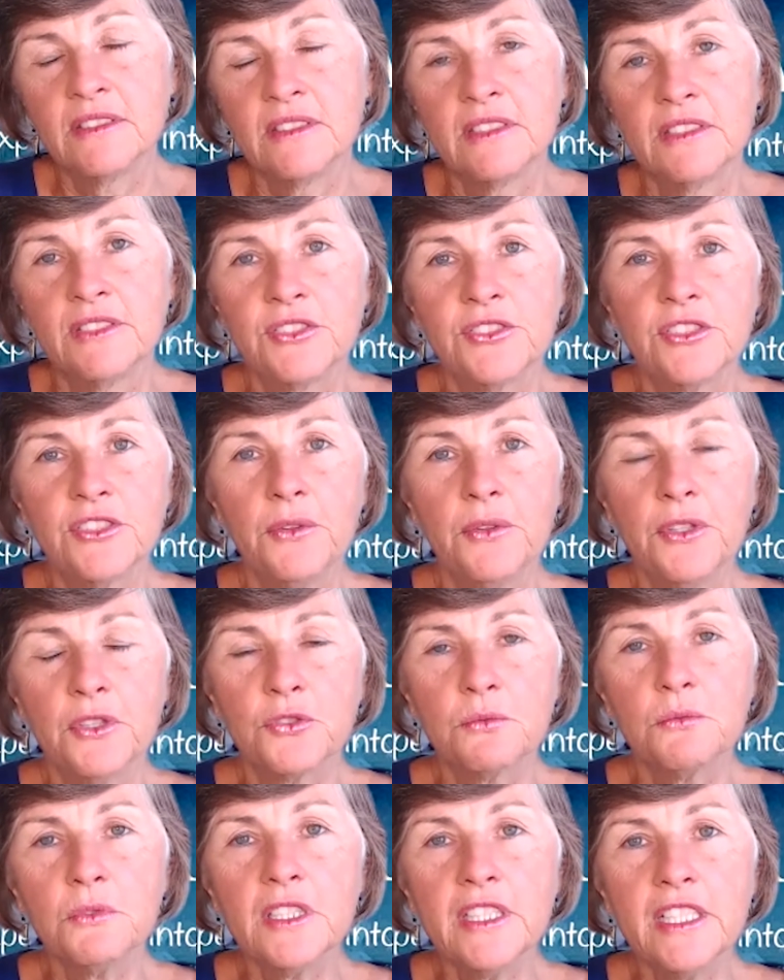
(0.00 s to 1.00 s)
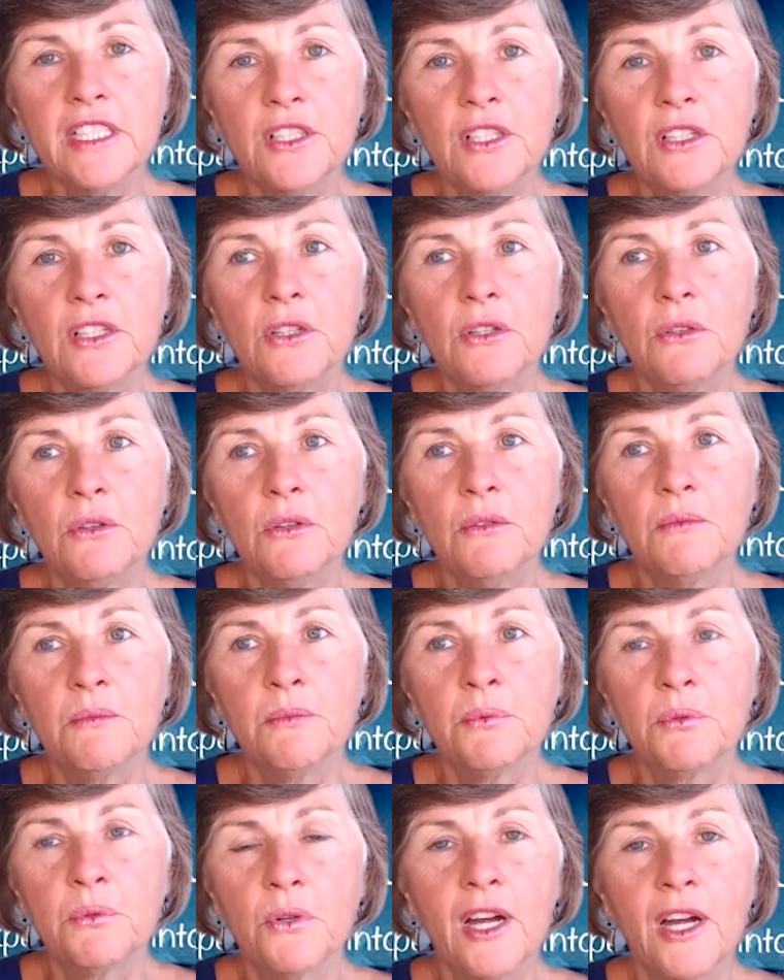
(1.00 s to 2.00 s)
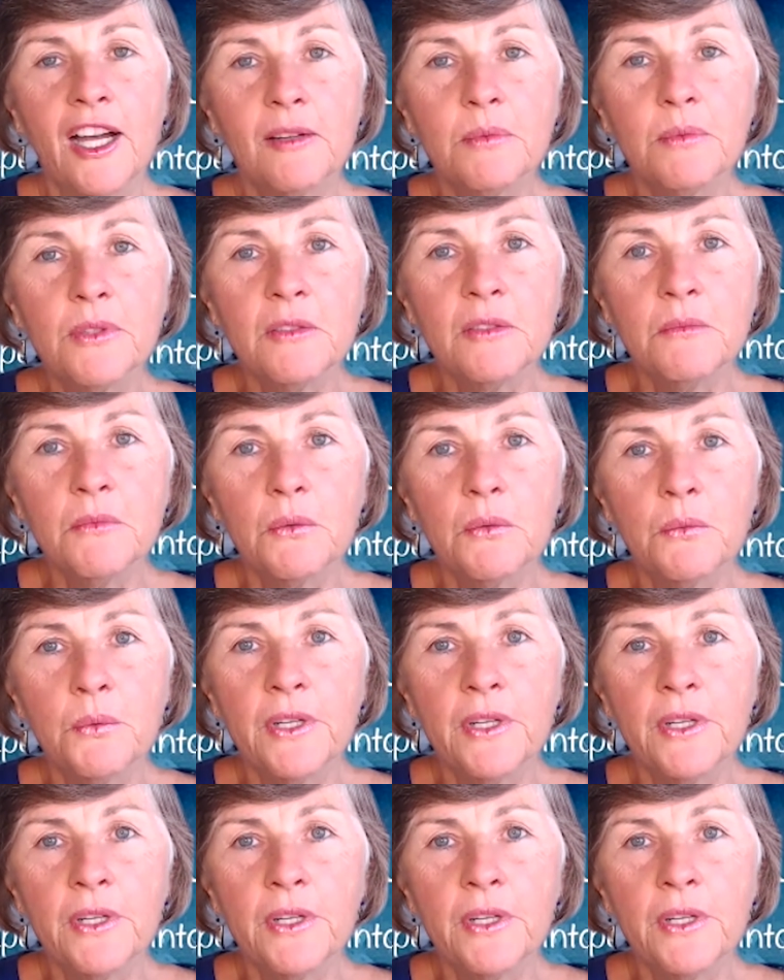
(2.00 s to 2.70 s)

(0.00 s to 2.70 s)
So there's really no problem